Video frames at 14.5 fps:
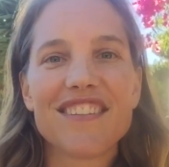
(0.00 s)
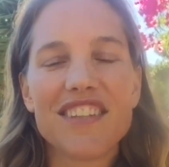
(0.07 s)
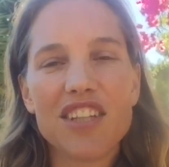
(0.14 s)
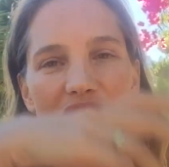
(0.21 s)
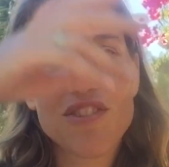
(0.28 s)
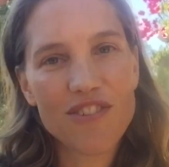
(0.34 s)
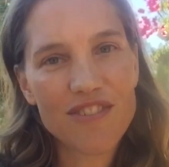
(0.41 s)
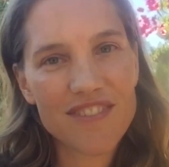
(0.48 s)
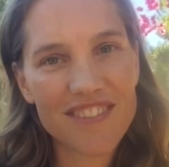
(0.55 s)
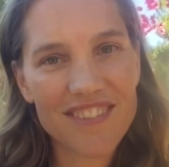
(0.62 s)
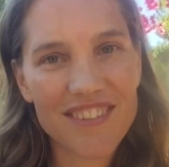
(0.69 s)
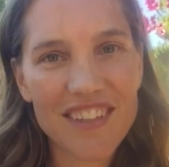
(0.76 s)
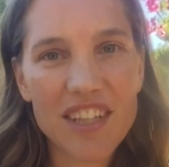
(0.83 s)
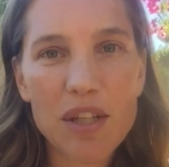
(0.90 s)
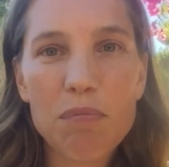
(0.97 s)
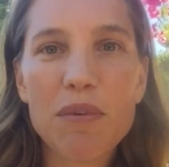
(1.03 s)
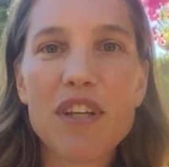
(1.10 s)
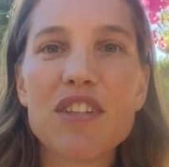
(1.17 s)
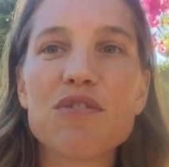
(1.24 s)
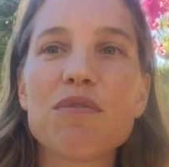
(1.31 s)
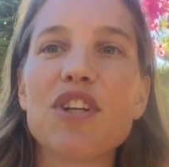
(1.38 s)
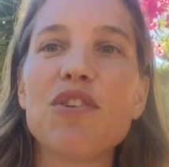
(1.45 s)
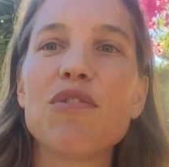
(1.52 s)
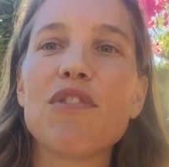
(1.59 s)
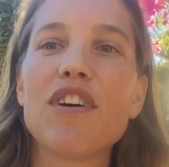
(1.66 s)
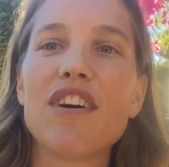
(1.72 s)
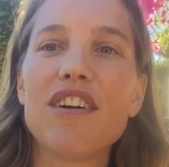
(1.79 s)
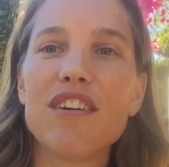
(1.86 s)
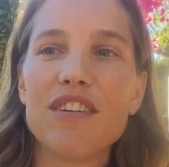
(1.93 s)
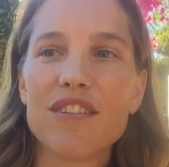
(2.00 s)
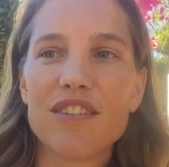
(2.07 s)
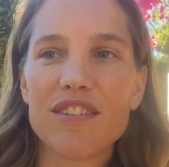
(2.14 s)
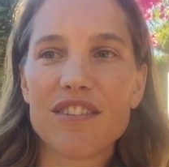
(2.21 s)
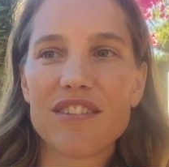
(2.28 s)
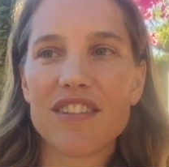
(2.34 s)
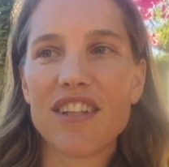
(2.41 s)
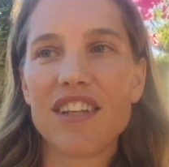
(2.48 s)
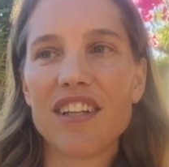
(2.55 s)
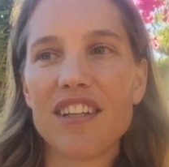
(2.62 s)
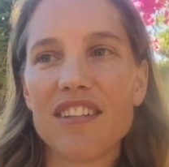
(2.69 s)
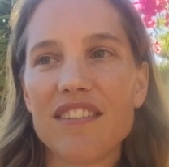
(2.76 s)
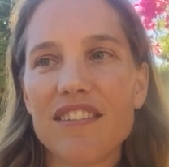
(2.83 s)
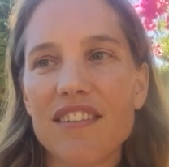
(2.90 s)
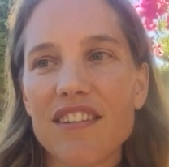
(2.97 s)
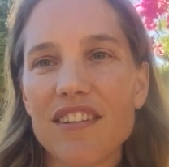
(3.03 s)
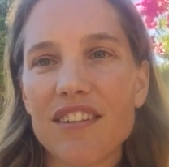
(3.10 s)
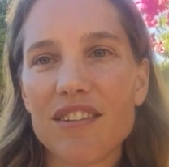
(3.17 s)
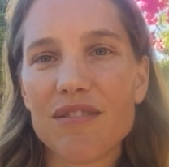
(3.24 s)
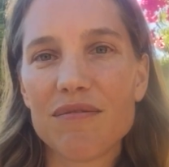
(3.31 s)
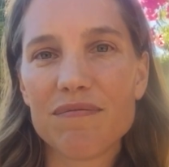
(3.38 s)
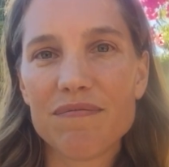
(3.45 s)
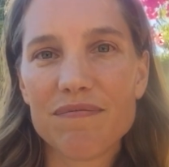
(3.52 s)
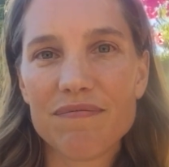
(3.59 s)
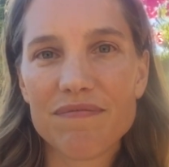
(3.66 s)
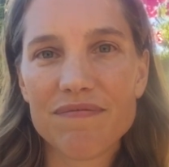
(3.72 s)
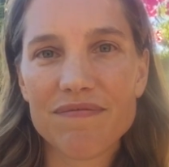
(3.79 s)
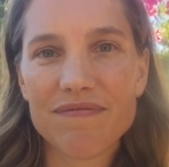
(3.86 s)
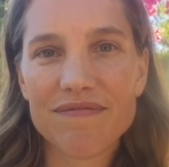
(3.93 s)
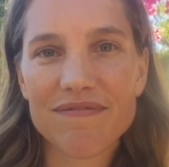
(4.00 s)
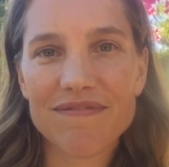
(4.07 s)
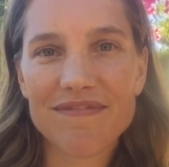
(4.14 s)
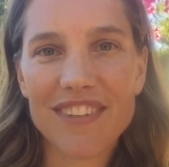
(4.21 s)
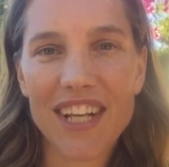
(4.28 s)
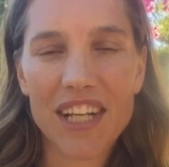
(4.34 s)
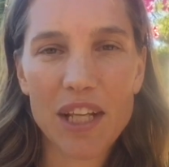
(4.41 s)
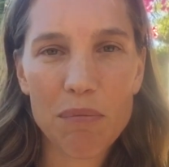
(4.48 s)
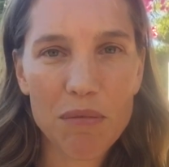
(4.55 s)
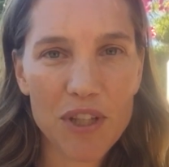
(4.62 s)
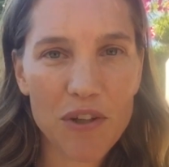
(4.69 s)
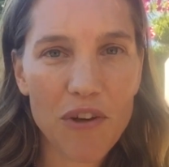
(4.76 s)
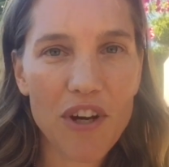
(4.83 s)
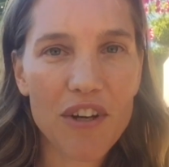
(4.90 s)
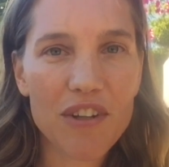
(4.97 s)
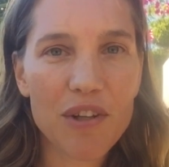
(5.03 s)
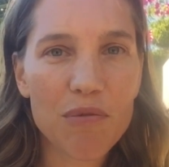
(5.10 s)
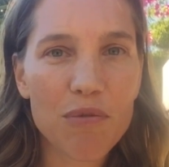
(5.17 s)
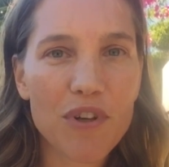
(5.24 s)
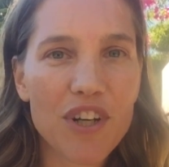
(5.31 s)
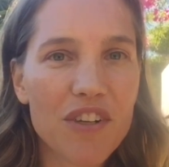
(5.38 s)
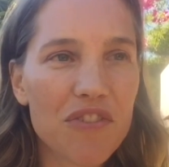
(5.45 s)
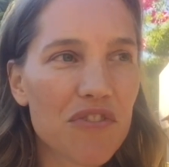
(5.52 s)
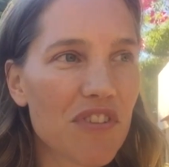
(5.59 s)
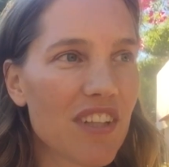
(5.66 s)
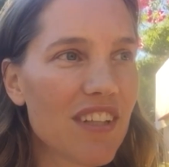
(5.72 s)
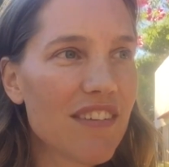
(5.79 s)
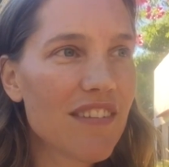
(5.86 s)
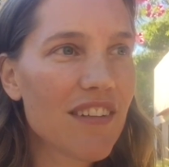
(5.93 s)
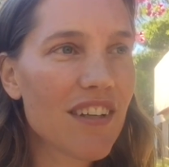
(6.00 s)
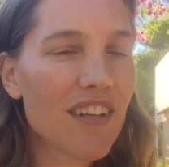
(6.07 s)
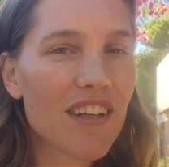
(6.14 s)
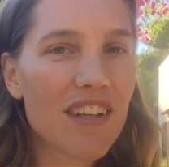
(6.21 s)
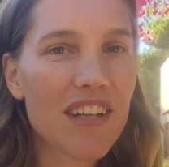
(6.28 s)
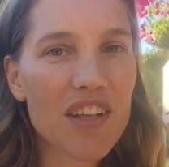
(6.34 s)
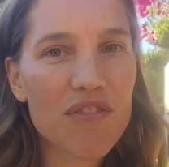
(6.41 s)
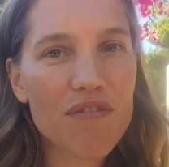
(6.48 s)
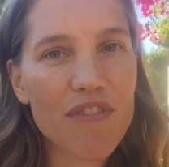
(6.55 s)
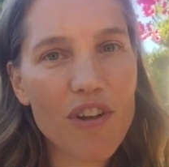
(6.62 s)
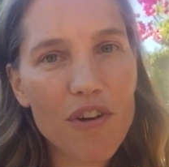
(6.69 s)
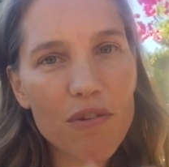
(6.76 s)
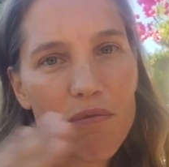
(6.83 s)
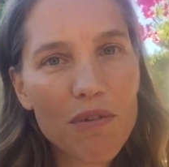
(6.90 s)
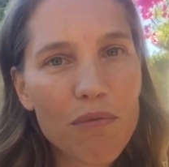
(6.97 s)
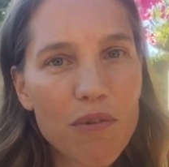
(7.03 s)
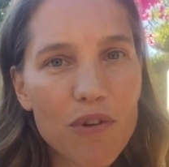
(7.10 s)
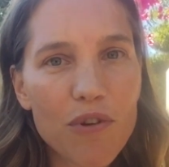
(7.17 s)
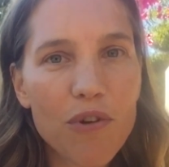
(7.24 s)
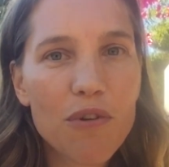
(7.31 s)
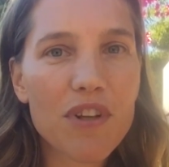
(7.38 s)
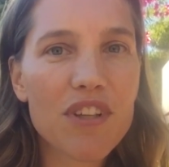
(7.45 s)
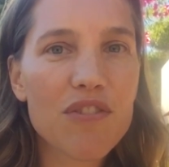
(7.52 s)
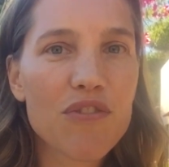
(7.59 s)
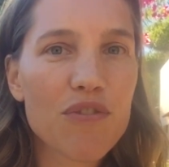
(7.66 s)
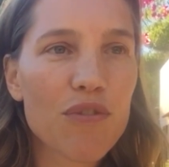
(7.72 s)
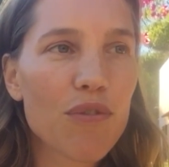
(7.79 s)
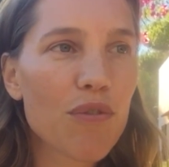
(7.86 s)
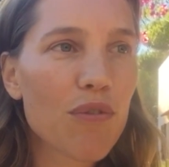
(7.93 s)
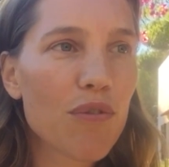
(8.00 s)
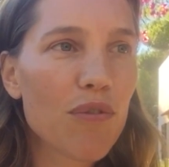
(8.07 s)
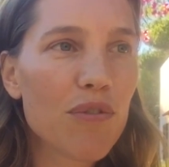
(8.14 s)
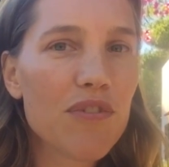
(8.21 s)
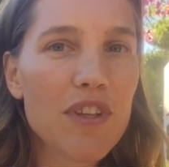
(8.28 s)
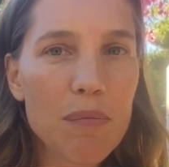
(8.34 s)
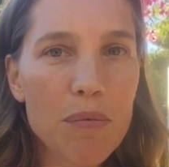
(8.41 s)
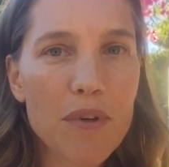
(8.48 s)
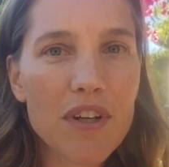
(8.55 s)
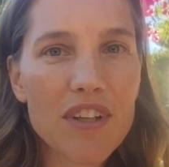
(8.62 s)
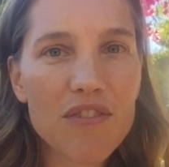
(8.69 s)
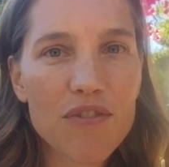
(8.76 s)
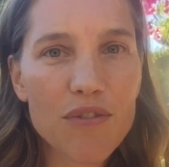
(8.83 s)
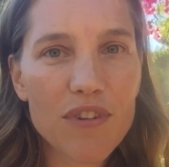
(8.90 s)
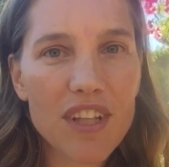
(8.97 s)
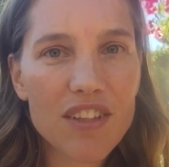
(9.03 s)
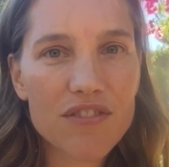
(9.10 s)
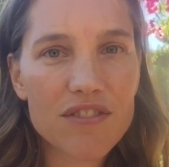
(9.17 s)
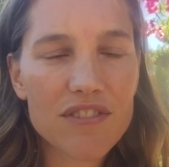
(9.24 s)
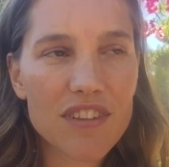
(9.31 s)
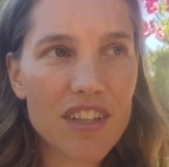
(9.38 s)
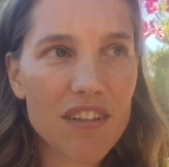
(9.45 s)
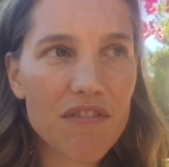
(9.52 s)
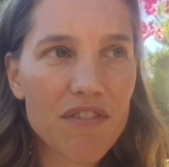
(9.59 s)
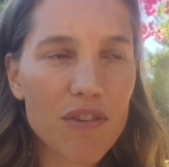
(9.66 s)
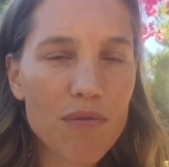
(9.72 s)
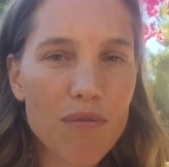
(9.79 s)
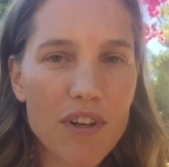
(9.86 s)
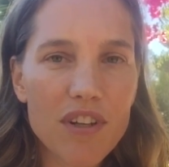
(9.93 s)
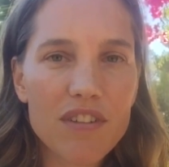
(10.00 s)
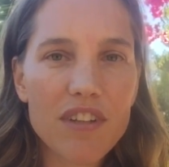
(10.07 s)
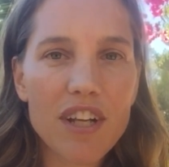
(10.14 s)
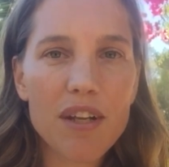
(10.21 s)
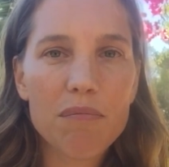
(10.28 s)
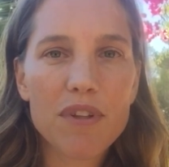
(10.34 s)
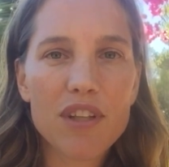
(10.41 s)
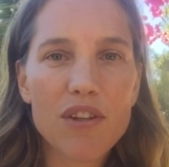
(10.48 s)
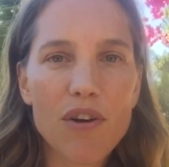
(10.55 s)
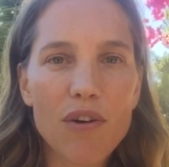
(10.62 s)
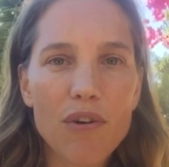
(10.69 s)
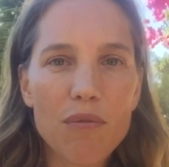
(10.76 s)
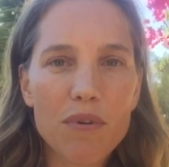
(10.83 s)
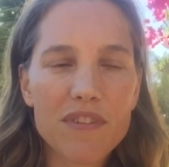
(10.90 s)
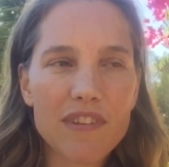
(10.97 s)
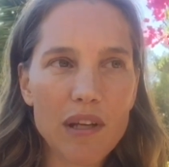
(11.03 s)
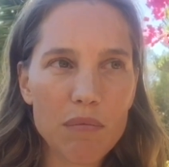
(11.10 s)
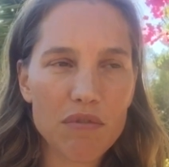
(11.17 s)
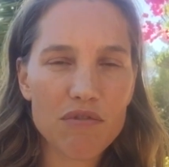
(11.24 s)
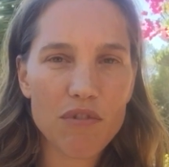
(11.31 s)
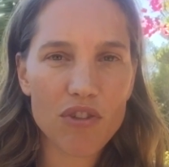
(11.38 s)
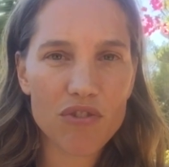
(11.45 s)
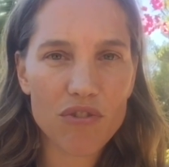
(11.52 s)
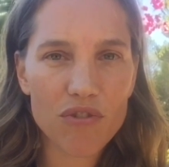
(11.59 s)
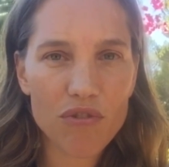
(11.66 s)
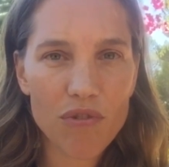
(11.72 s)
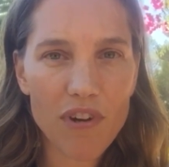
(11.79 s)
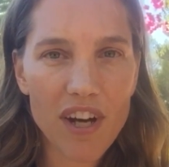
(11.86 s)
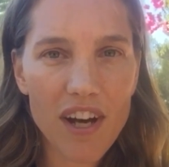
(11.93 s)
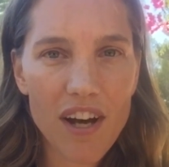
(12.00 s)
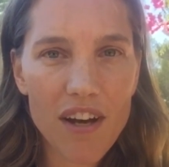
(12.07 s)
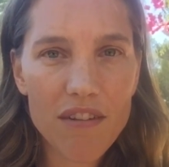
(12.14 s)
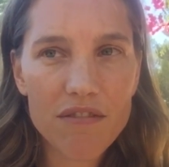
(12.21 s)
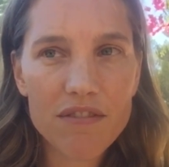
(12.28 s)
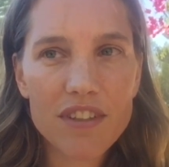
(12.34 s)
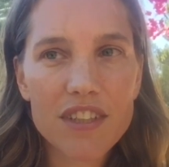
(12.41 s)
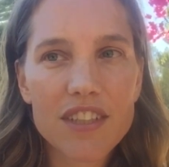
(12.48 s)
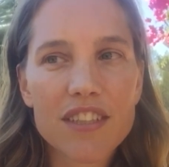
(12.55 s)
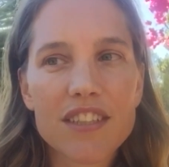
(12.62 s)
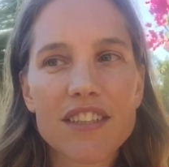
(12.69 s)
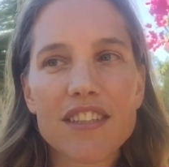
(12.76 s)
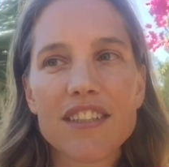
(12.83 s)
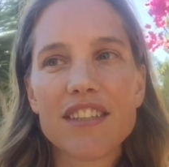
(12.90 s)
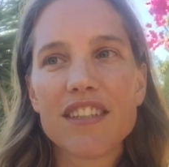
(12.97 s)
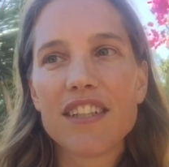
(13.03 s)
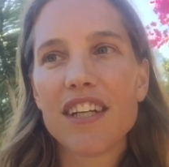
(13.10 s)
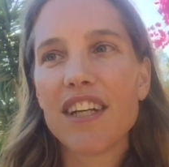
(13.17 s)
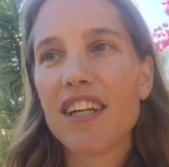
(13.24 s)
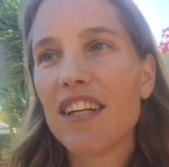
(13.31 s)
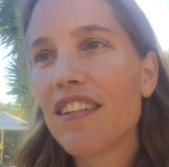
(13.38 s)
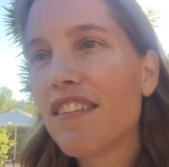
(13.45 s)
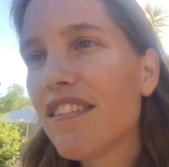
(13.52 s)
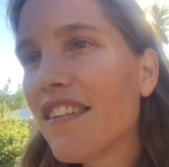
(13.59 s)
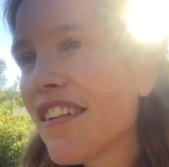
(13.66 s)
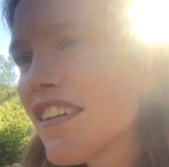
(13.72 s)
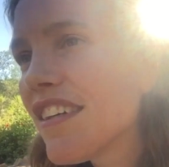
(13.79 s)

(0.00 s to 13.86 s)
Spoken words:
you know, in the place where you are. And let me know how that was, and next vlog we will go deeper into this. If you want, let me know what type of questions you have, and